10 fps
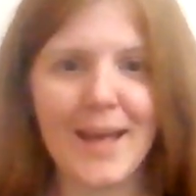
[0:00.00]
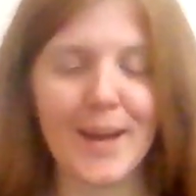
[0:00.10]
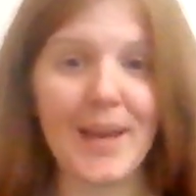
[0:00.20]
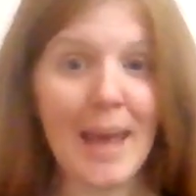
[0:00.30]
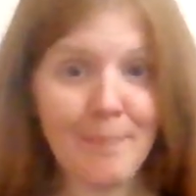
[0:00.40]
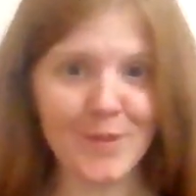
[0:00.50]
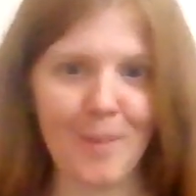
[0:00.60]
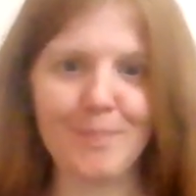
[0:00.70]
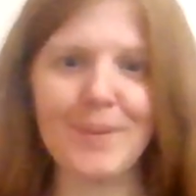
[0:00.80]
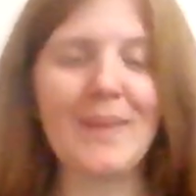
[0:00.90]

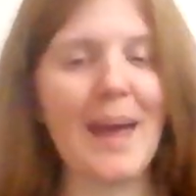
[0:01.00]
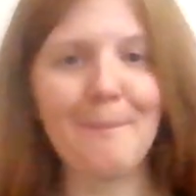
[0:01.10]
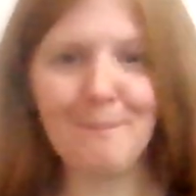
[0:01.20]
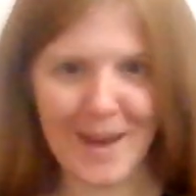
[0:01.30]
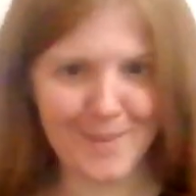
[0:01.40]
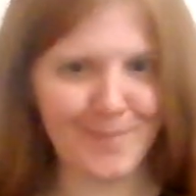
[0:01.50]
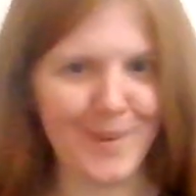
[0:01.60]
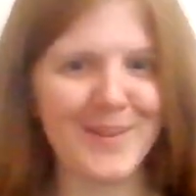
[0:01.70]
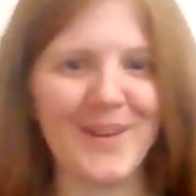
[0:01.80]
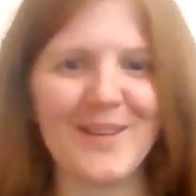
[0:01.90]
laptop and
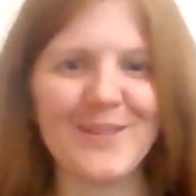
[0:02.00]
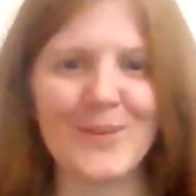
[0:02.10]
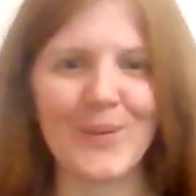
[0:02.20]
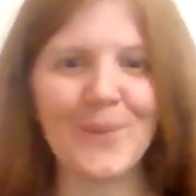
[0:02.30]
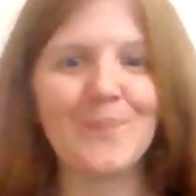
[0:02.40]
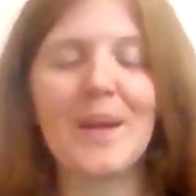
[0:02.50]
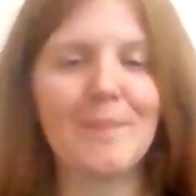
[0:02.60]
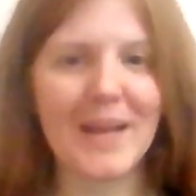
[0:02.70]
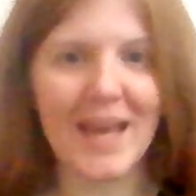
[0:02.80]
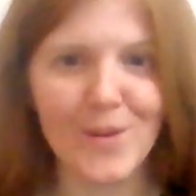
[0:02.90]
bärbar dator.
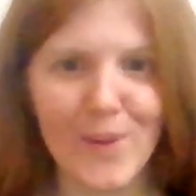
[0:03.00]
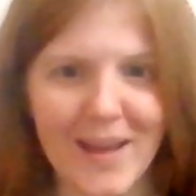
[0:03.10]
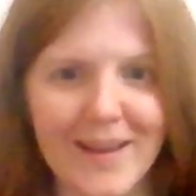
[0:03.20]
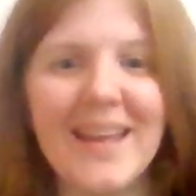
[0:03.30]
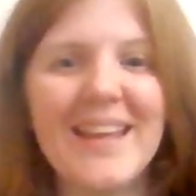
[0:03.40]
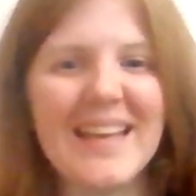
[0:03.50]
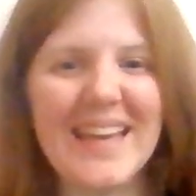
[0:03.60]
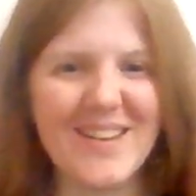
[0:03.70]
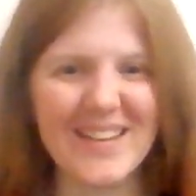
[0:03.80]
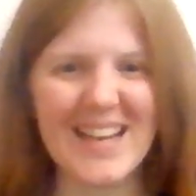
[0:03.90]
But anyway,
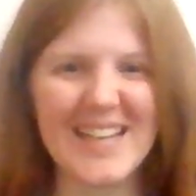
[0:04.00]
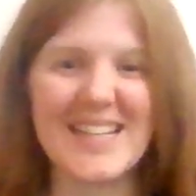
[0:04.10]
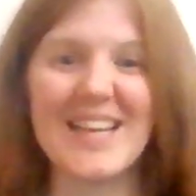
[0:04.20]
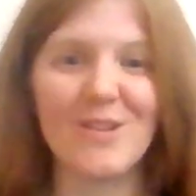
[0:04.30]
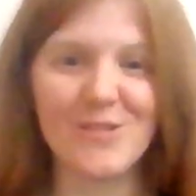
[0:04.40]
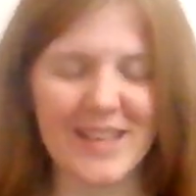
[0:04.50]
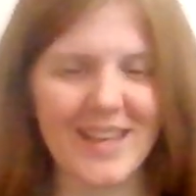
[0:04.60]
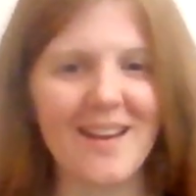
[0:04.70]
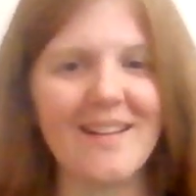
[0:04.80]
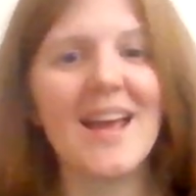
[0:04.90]
here you can actually also
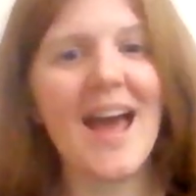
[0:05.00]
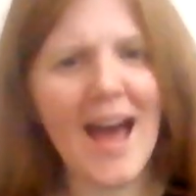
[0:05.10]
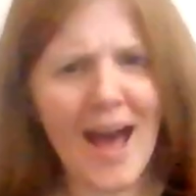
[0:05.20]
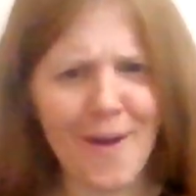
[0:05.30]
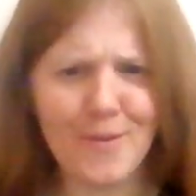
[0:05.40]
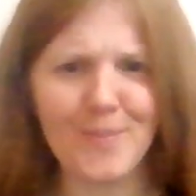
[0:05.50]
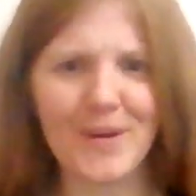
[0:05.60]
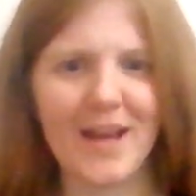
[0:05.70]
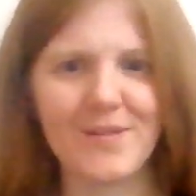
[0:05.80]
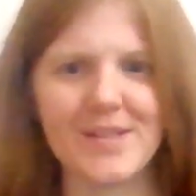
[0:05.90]
hear how you
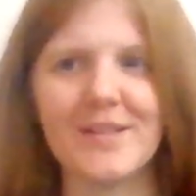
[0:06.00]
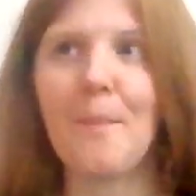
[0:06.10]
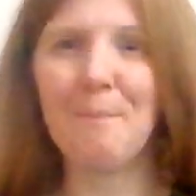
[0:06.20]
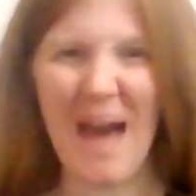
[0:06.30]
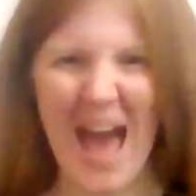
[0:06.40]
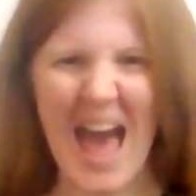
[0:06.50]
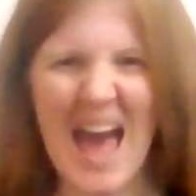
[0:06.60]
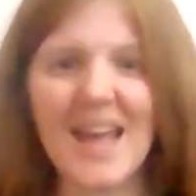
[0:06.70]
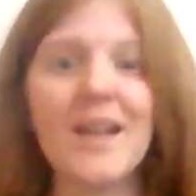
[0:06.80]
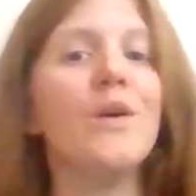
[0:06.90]
pronounce it.
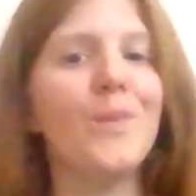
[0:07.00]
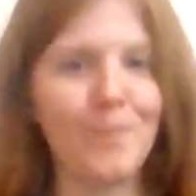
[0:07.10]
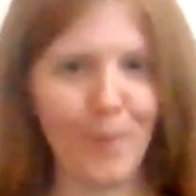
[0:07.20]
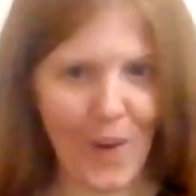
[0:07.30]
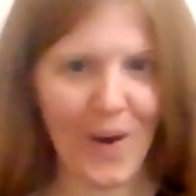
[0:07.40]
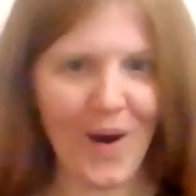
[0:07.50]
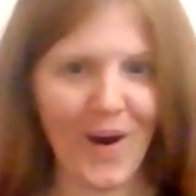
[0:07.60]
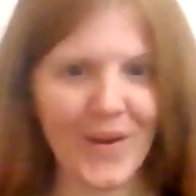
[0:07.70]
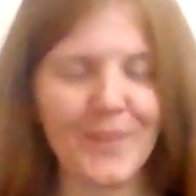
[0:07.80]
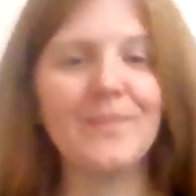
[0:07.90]

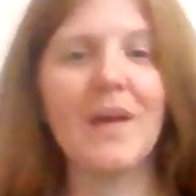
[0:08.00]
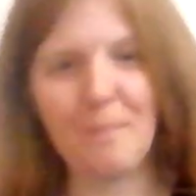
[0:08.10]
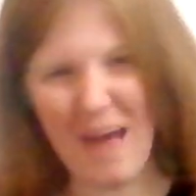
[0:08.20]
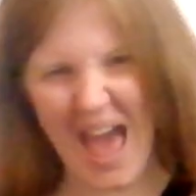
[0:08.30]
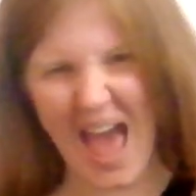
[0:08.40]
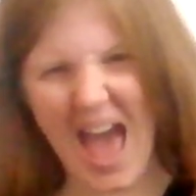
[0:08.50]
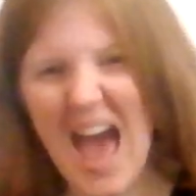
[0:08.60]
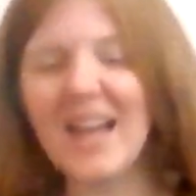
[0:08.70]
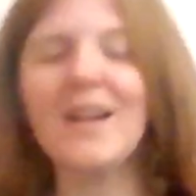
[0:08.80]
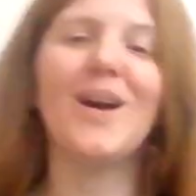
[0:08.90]
Bärbar,
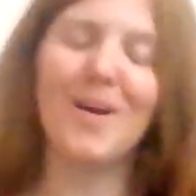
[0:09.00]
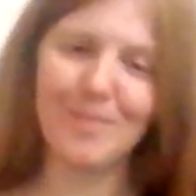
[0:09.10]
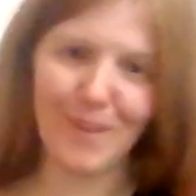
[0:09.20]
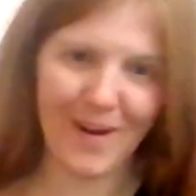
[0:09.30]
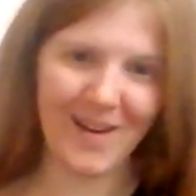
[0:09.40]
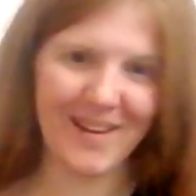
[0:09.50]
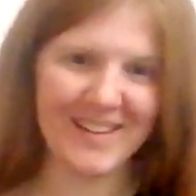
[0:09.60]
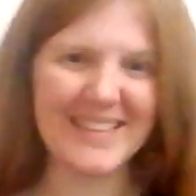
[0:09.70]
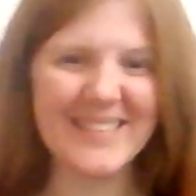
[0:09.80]
bärbar.